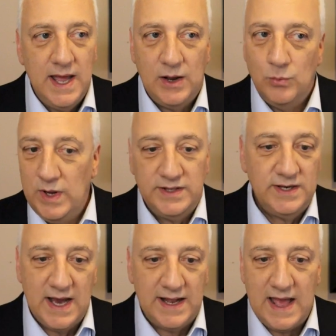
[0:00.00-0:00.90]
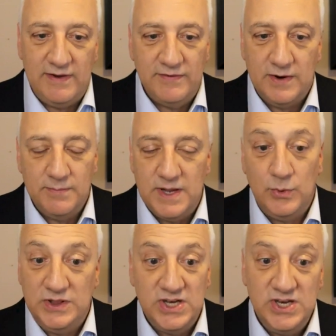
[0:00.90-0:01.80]
and we did not have even a
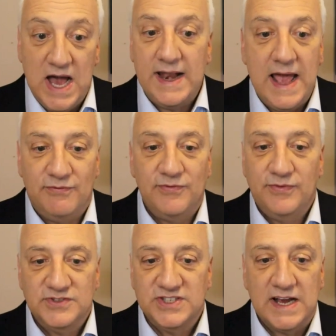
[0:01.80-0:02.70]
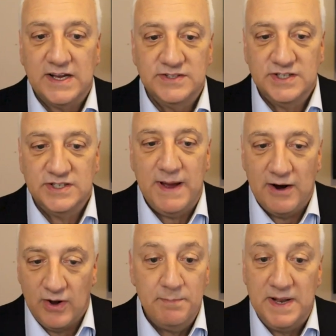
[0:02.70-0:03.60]
minute we did not have seconds to
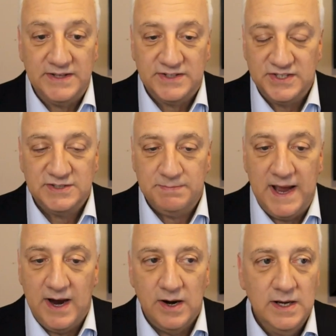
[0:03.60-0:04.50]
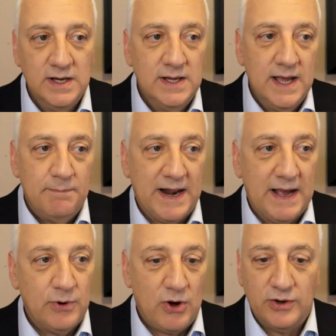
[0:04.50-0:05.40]
spare a minute to spare but
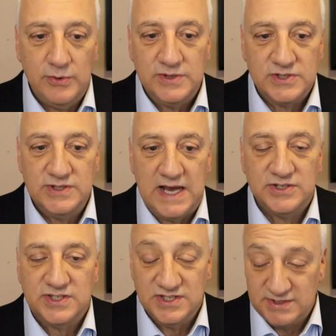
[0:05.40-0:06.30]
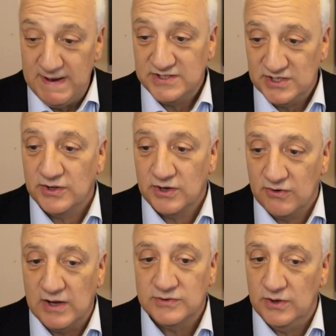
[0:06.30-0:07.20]
i would argue it's not just in space it's on the
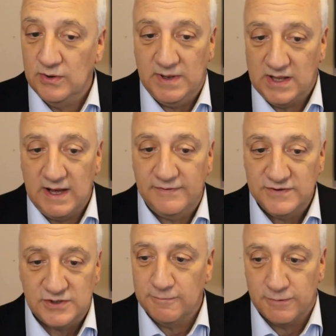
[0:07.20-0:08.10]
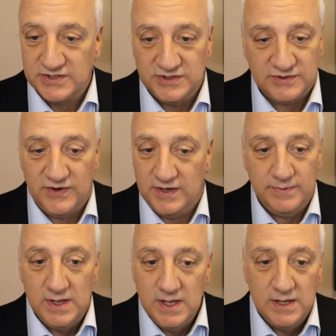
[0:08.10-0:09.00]
ground too i mean life is too precious for you
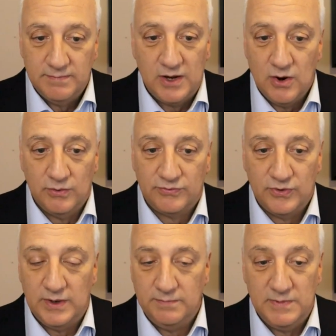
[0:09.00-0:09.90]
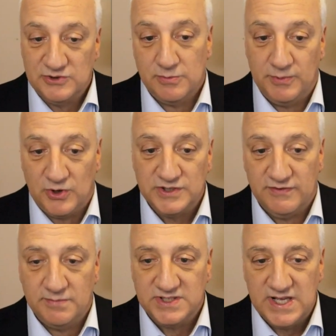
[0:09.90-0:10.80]
to be going through it miserable
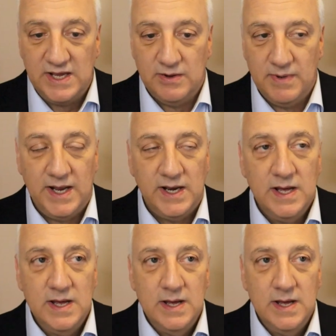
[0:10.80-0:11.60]
because of a mistake you made